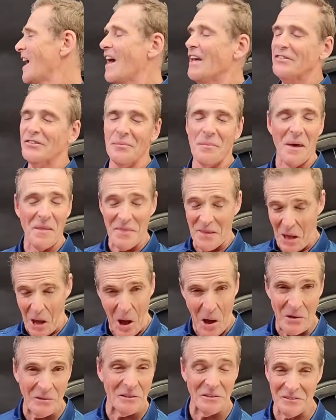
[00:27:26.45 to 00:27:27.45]
It's about the
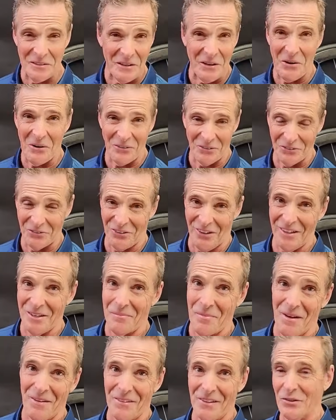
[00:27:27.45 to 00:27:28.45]
only thing I could say
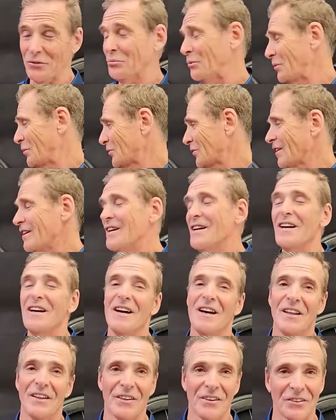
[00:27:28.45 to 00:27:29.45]
about these wheels
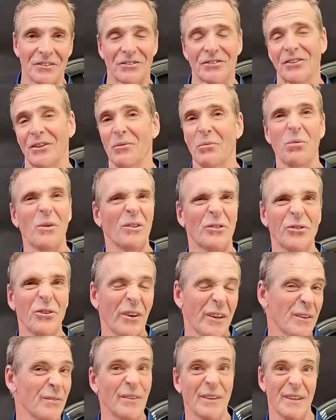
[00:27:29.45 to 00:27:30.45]
well, it's
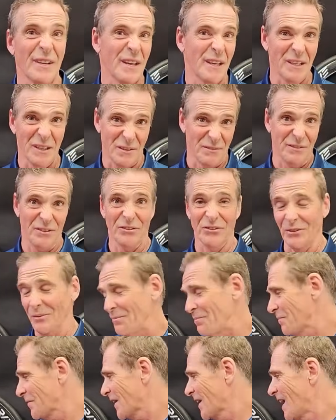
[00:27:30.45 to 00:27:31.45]
not even a negative, is it?